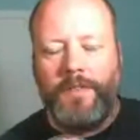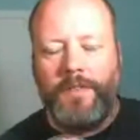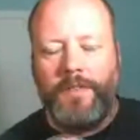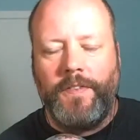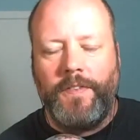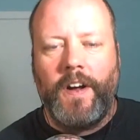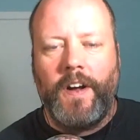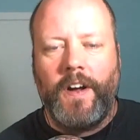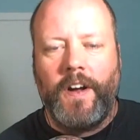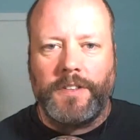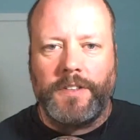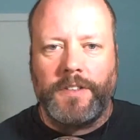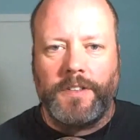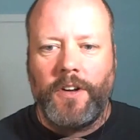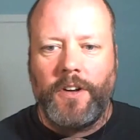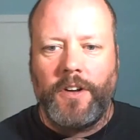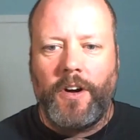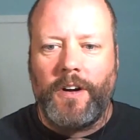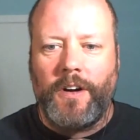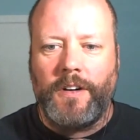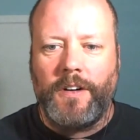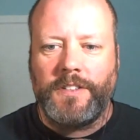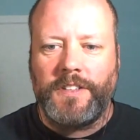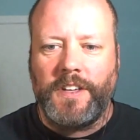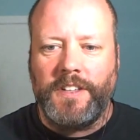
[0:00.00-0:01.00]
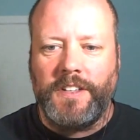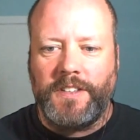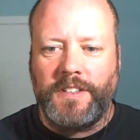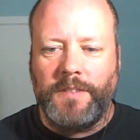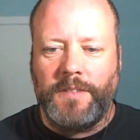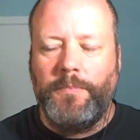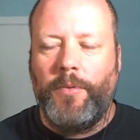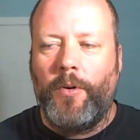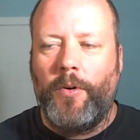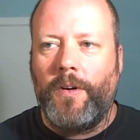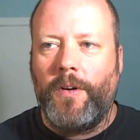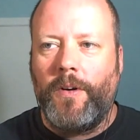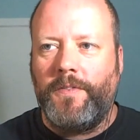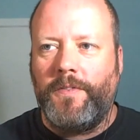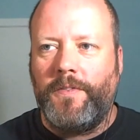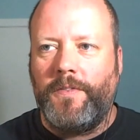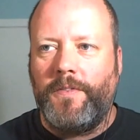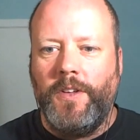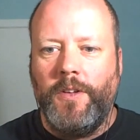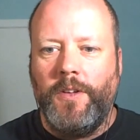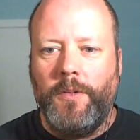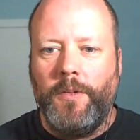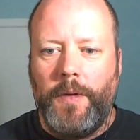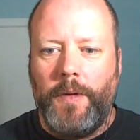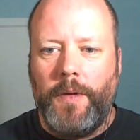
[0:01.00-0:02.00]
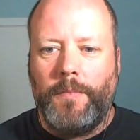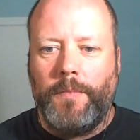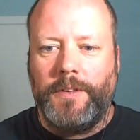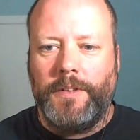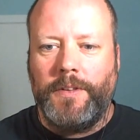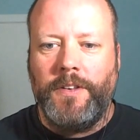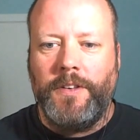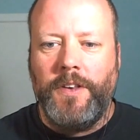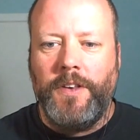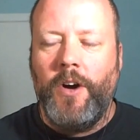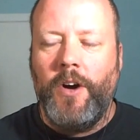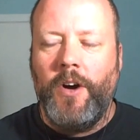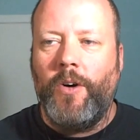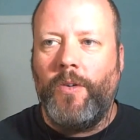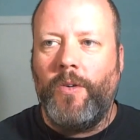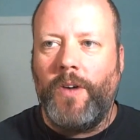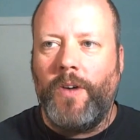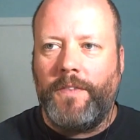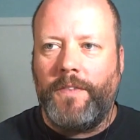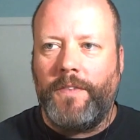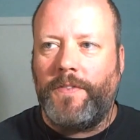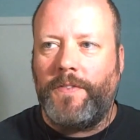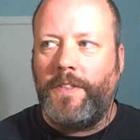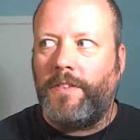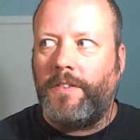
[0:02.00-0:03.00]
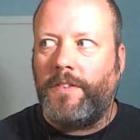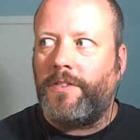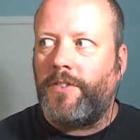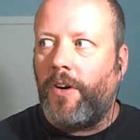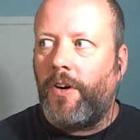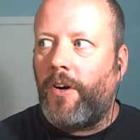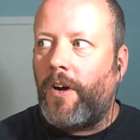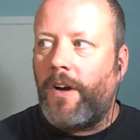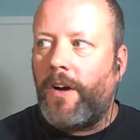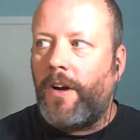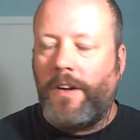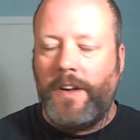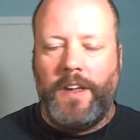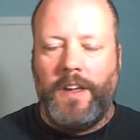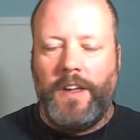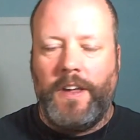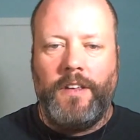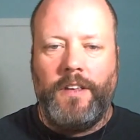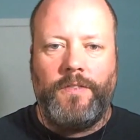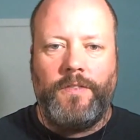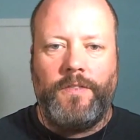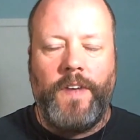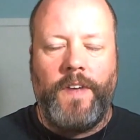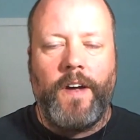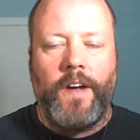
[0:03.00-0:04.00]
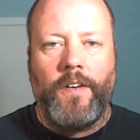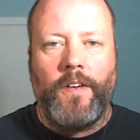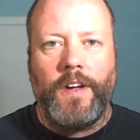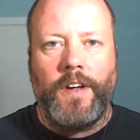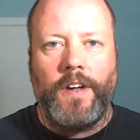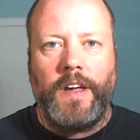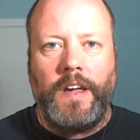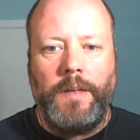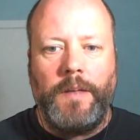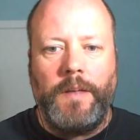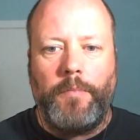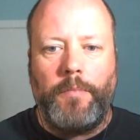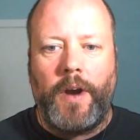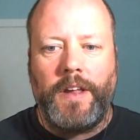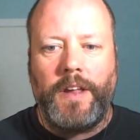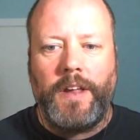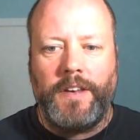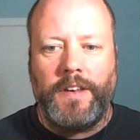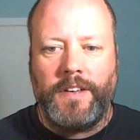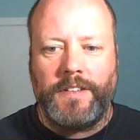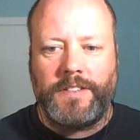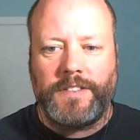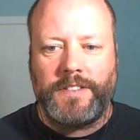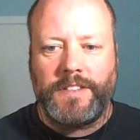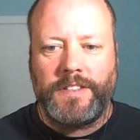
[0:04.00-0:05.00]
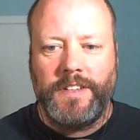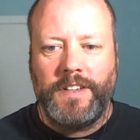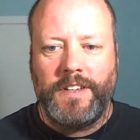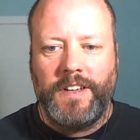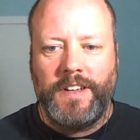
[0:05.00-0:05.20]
variable stars, it's important for you to be able to know if the star is varying in brightness.